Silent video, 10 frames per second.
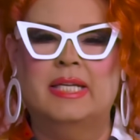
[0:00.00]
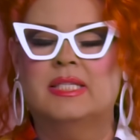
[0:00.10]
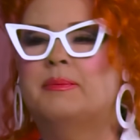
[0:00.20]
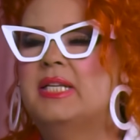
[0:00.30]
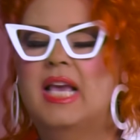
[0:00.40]

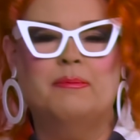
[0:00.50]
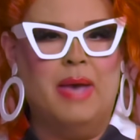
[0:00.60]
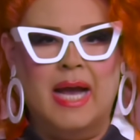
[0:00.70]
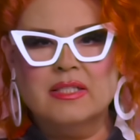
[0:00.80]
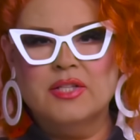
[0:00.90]
Somebody came
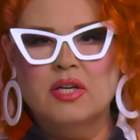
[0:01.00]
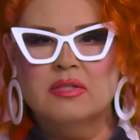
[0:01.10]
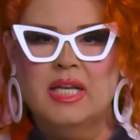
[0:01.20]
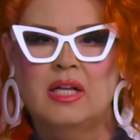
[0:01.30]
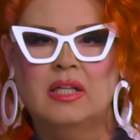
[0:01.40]
back to the
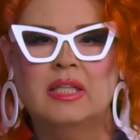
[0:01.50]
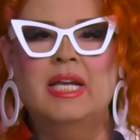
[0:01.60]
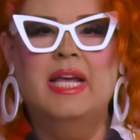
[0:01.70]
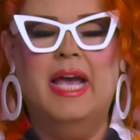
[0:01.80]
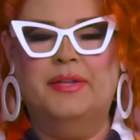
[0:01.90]
hotel
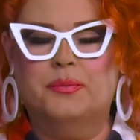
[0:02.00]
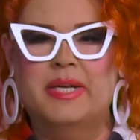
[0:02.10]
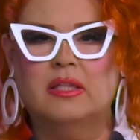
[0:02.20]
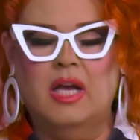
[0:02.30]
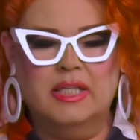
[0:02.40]
at 3
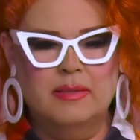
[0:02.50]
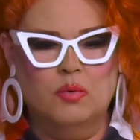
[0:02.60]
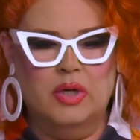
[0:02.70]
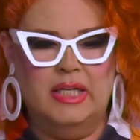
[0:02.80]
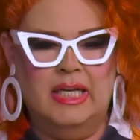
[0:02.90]
o'clock in the
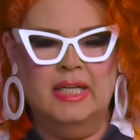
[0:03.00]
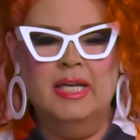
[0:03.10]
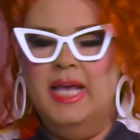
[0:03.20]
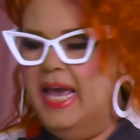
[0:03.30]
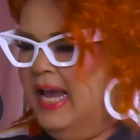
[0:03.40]
morning
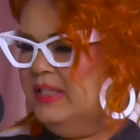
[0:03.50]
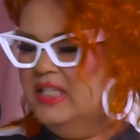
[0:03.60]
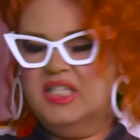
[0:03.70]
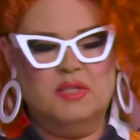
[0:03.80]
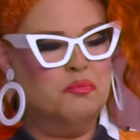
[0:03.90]
and
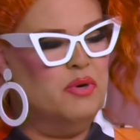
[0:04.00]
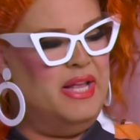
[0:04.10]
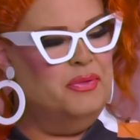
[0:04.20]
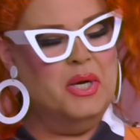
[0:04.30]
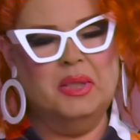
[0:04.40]

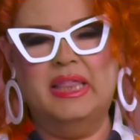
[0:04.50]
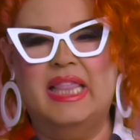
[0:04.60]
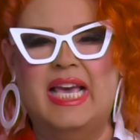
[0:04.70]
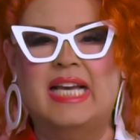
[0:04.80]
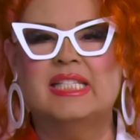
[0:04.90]
spread their
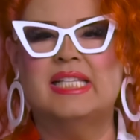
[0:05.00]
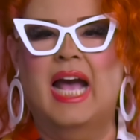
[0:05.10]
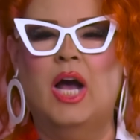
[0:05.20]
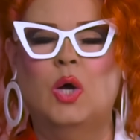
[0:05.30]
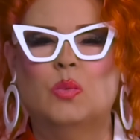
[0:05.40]
legs
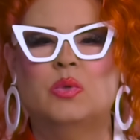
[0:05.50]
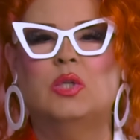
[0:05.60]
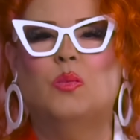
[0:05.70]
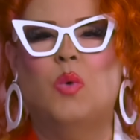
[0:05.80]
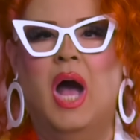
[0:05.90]
out
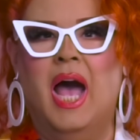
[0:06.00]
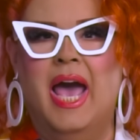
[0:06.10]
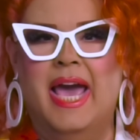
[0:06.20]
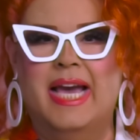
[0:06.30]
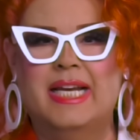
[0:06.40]
real
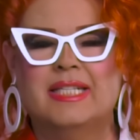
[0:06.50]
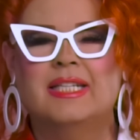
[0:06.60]
wide.